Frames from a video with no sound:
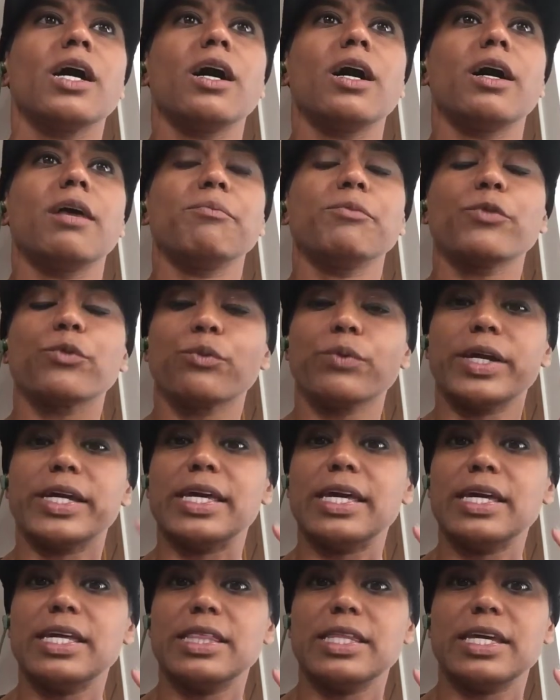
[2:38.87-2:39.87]

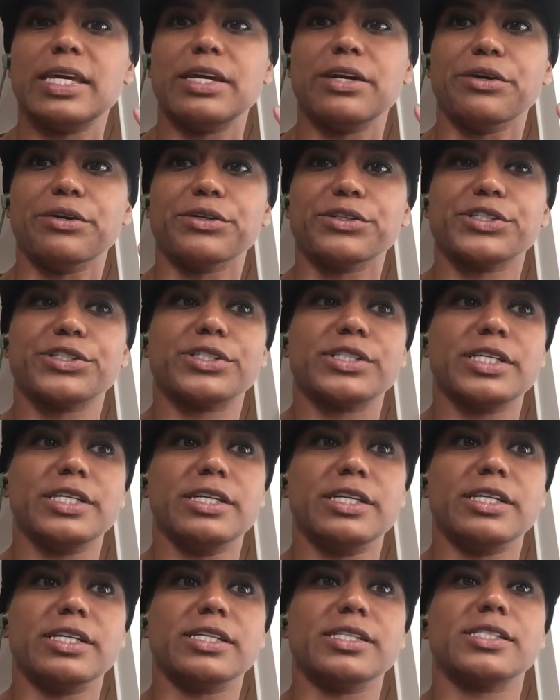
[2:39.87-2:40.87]
Ringing in the ears,
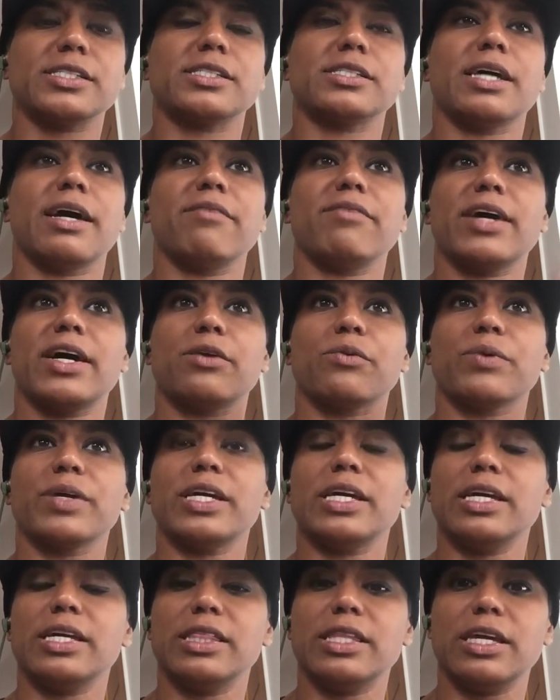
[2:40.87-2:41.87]
tinnitus. I've had a
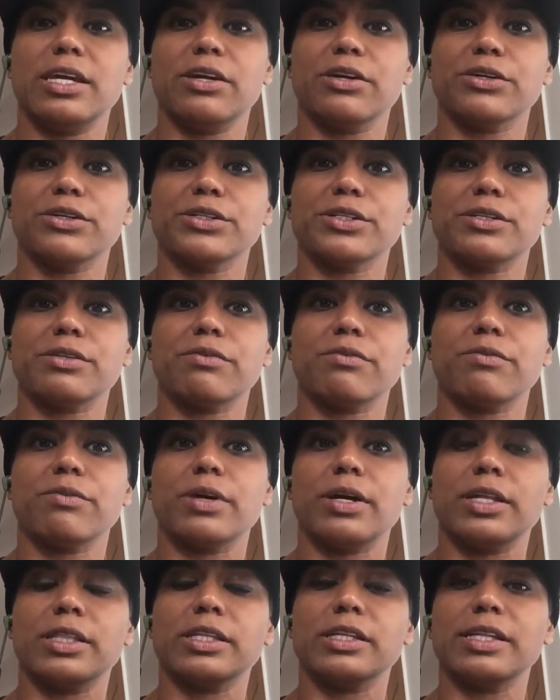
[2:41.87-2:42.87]
ringing in the ears,
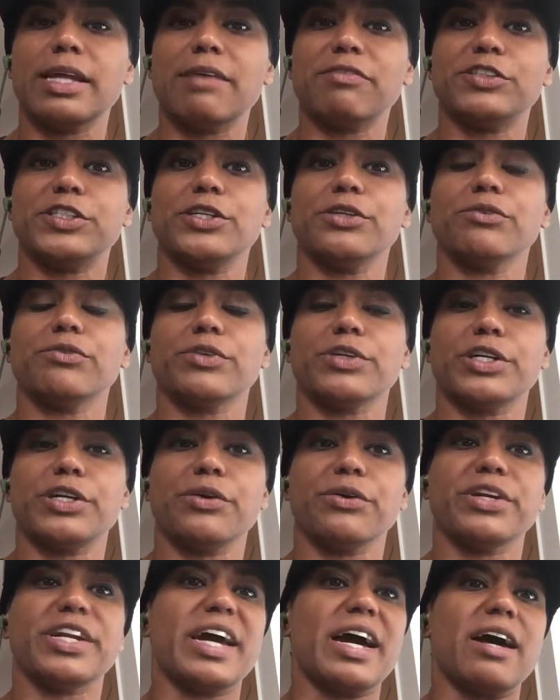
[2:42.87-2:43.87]
in the left ear, for a
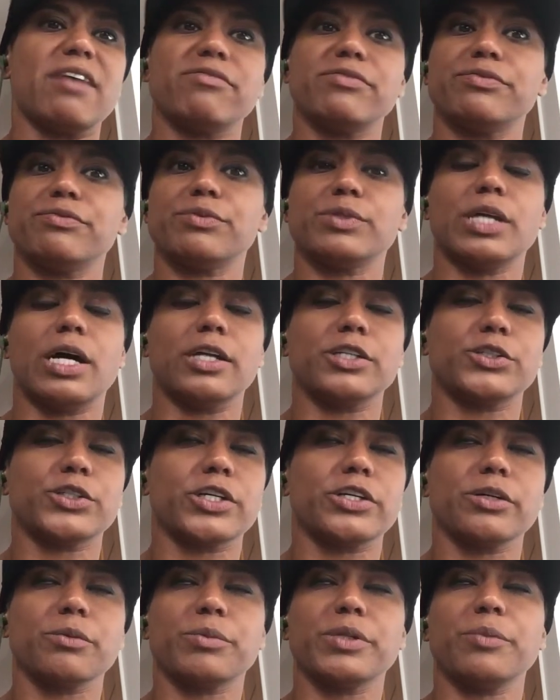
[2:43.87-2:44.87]
year and a half. Not
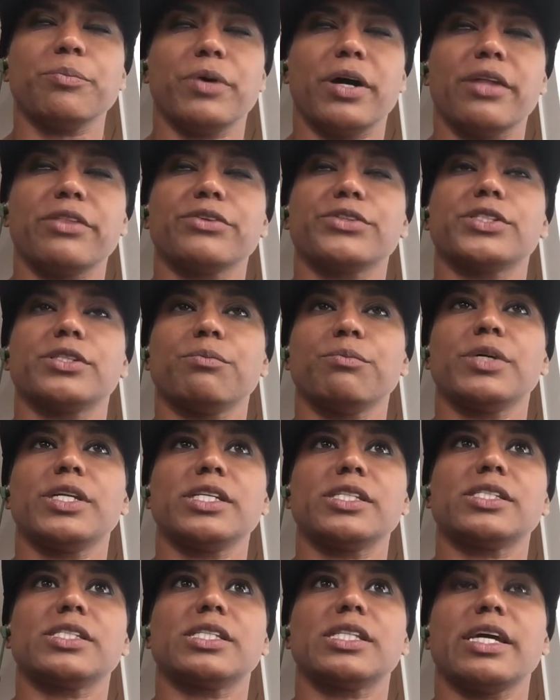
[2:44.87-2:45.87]
terribly bothersome,
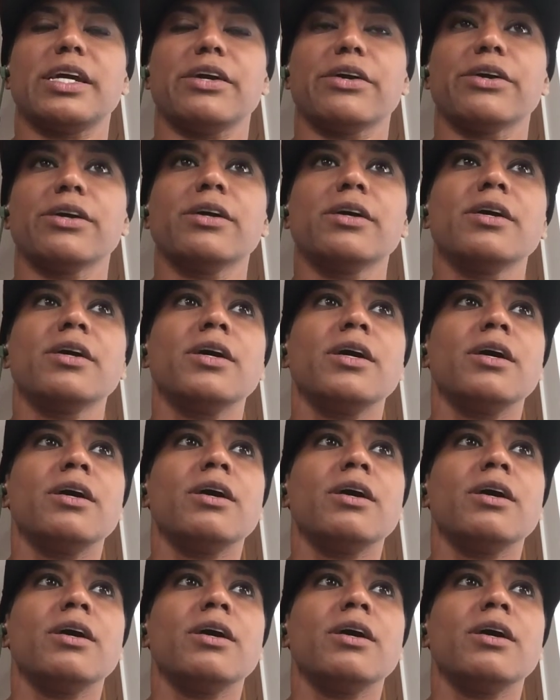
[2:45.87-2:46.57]
but it's there.